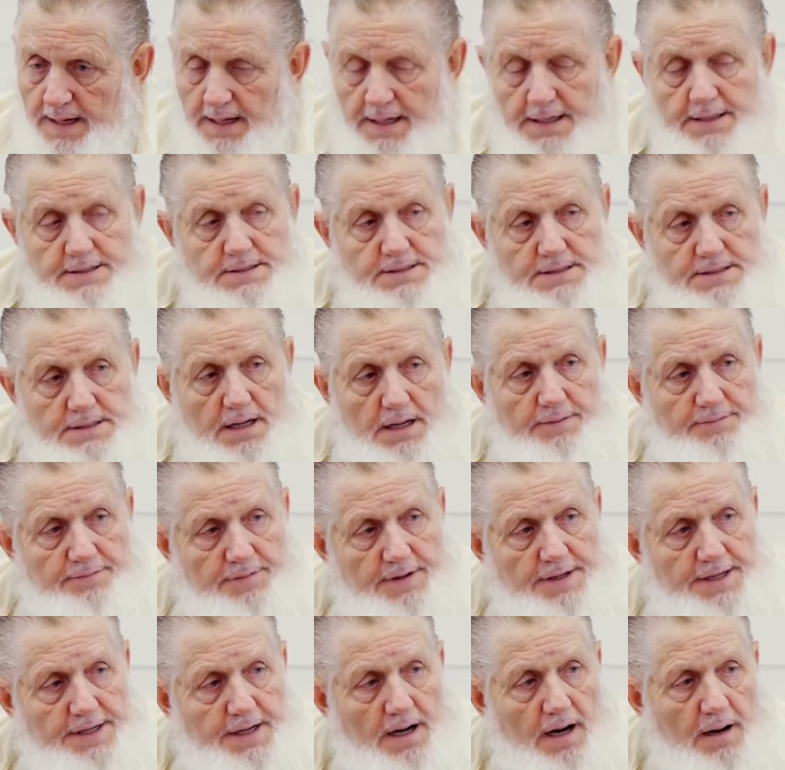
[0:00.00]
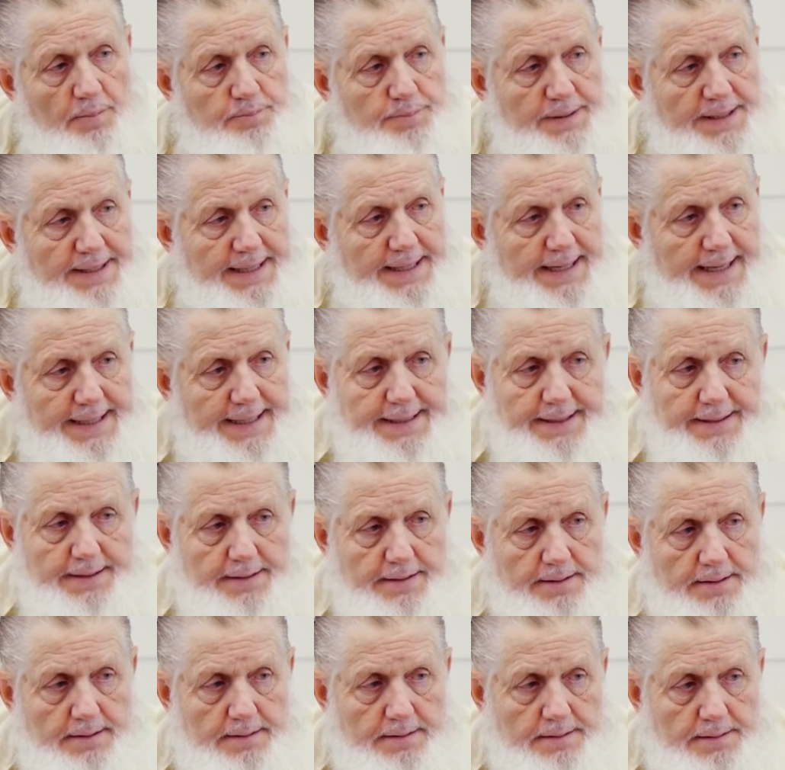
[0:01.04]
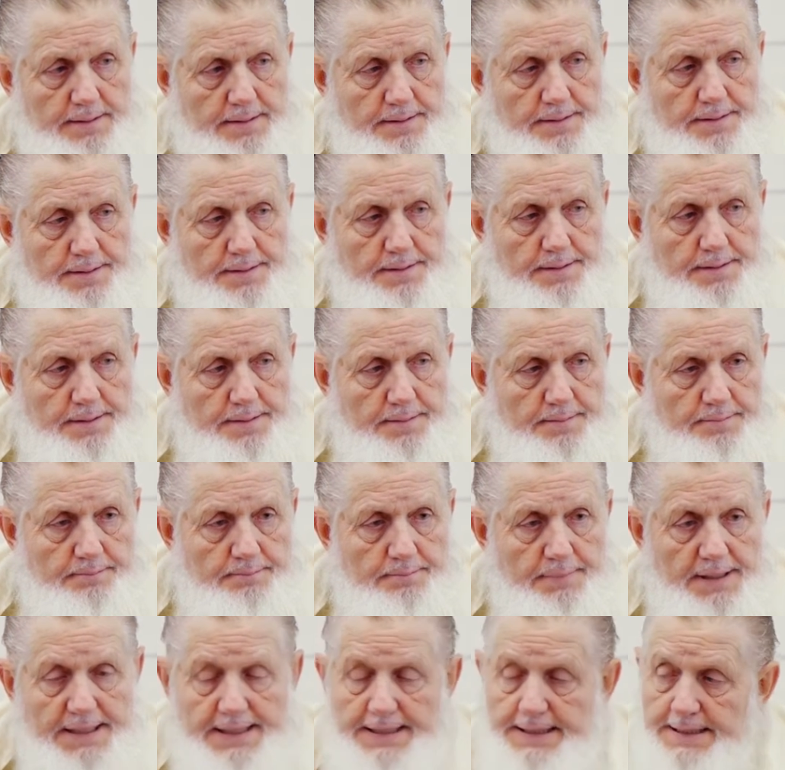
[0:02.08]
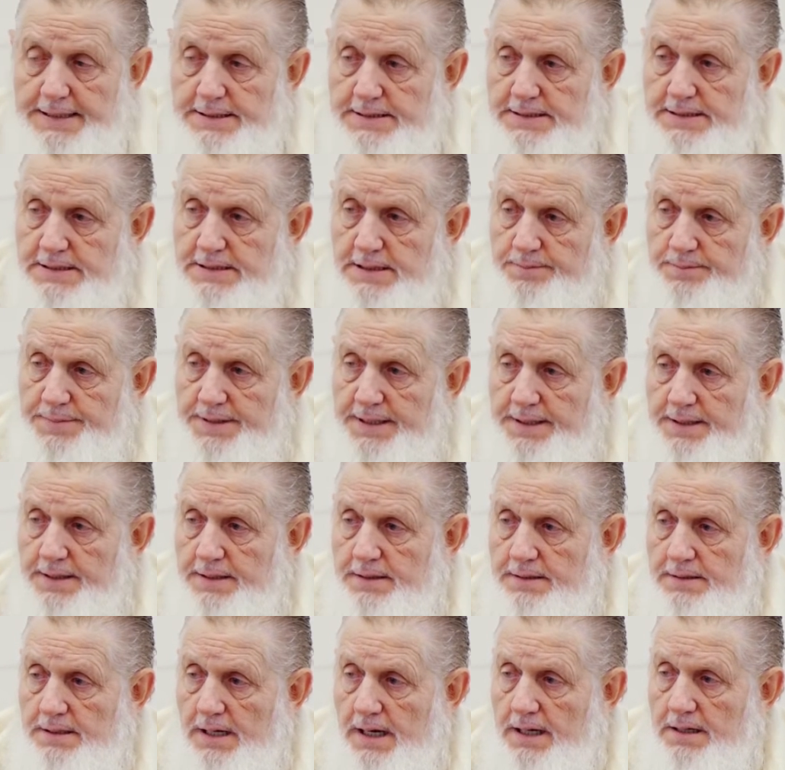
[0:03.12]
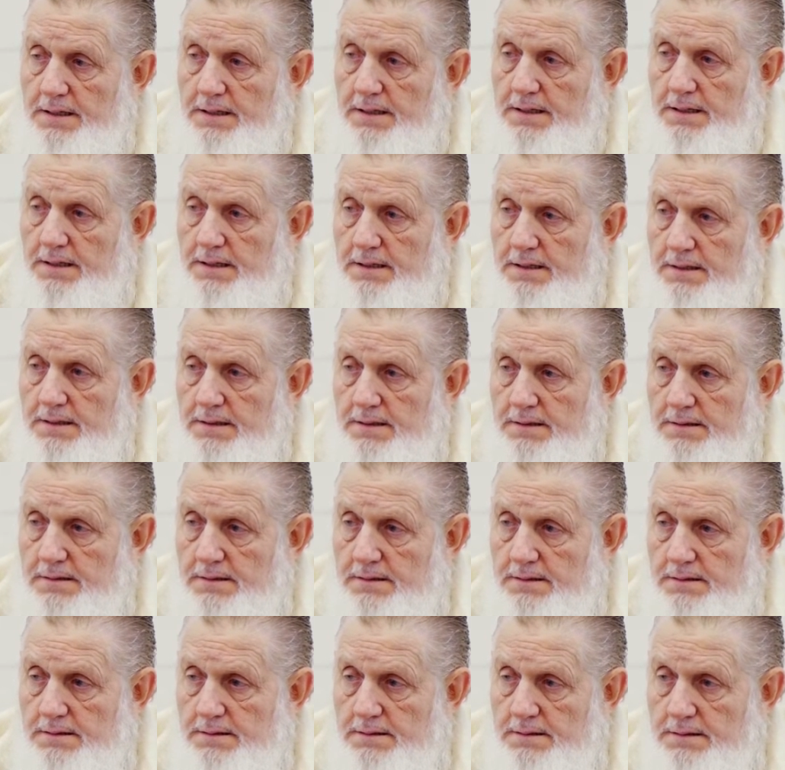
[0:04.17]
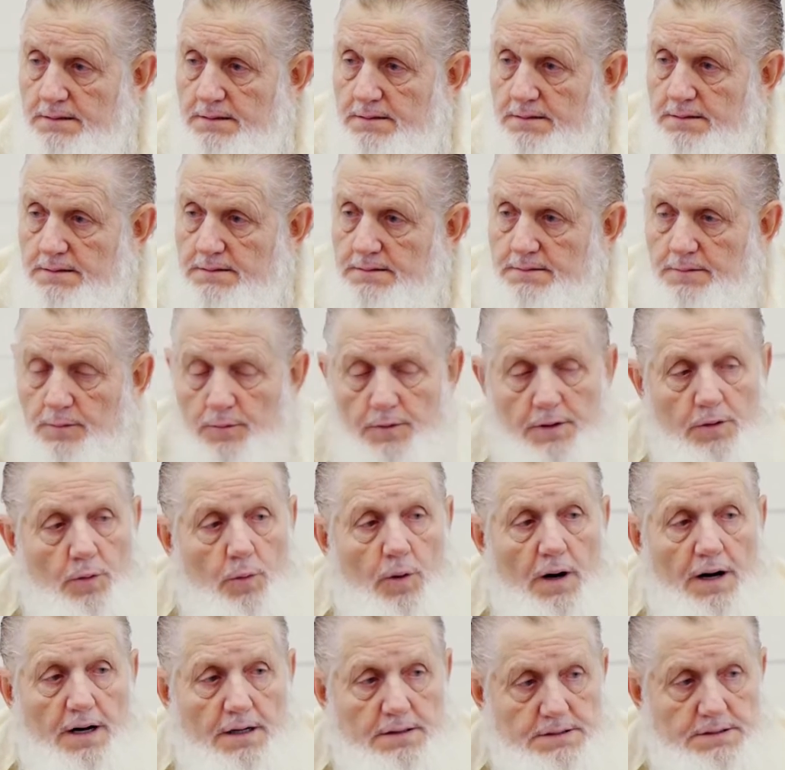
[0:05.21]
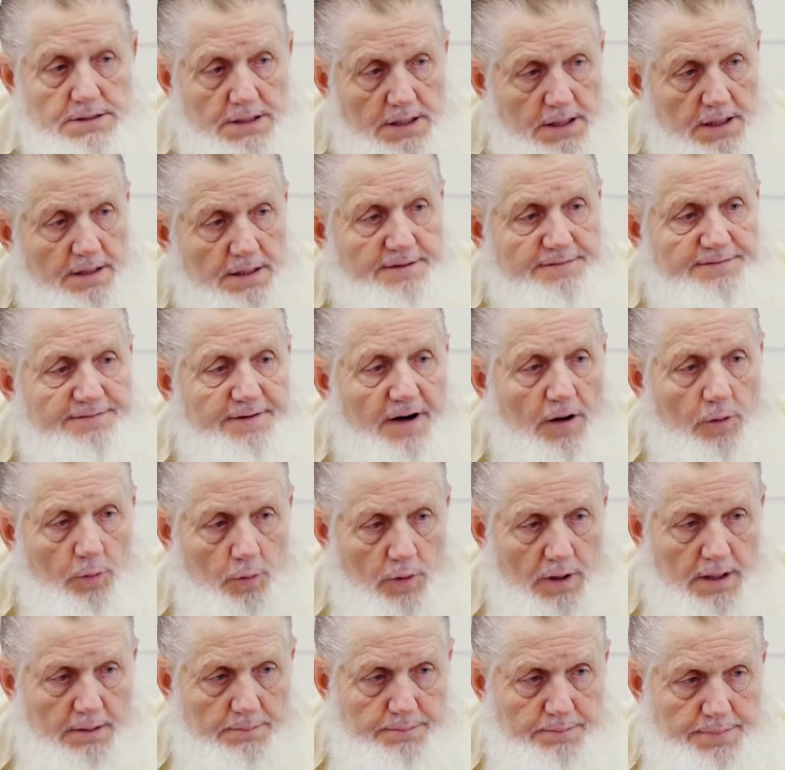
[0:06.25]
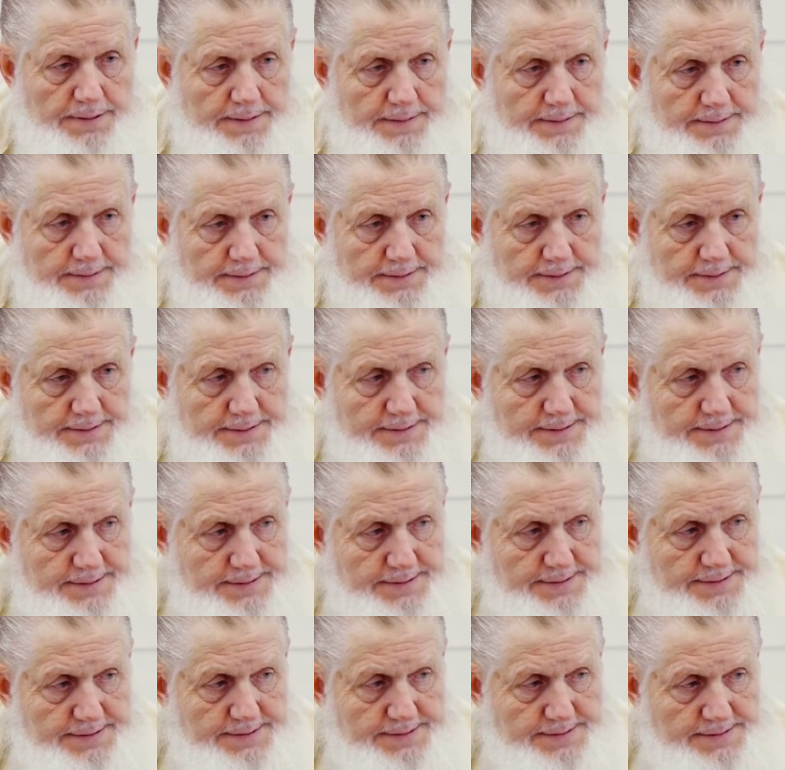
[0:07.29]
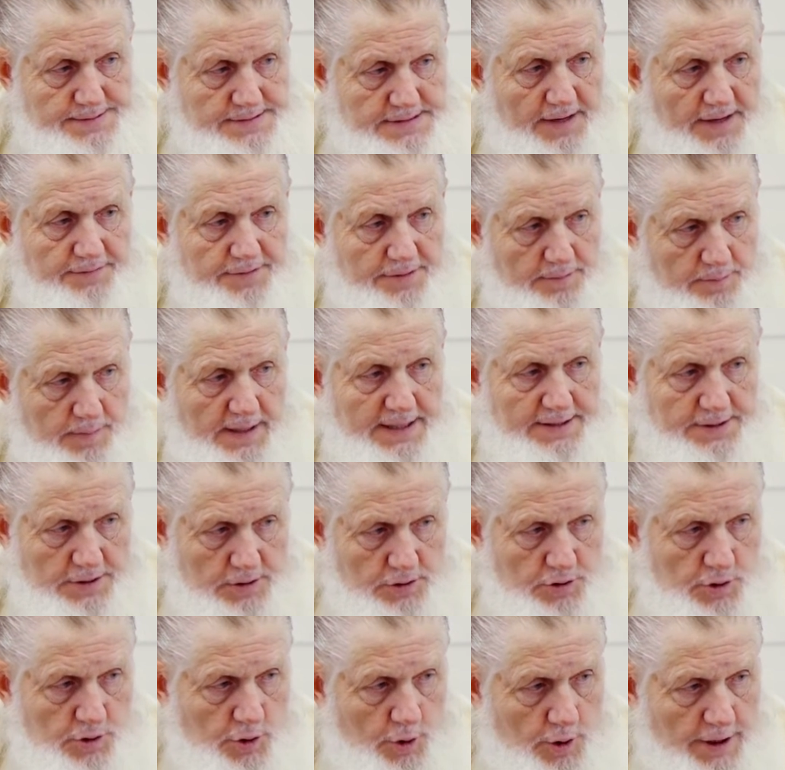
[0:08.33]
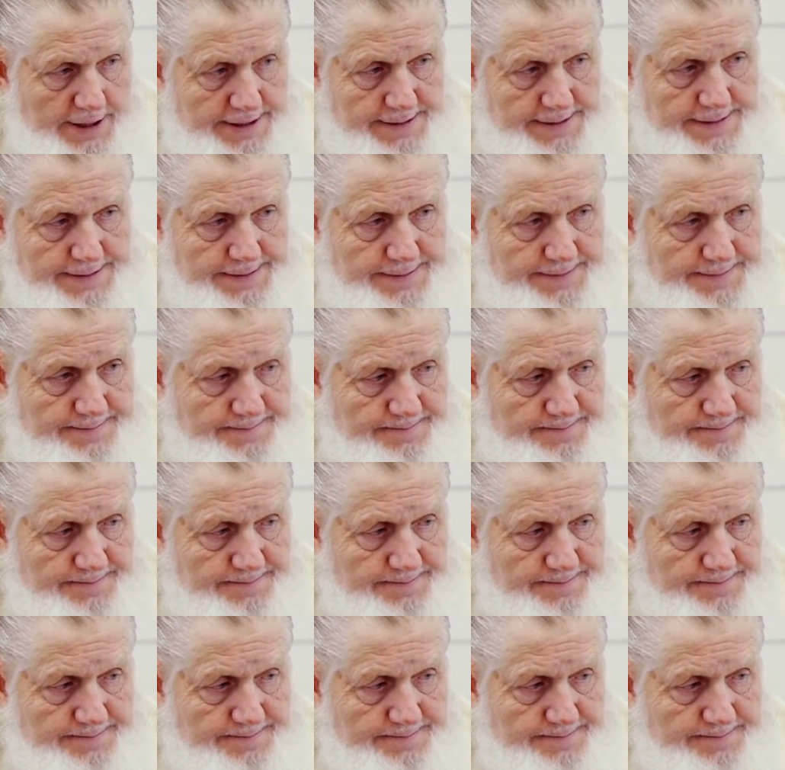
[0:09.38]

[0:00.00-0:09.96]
and it's not very complicated but it is something that requires a lot of follow-up after you make the choice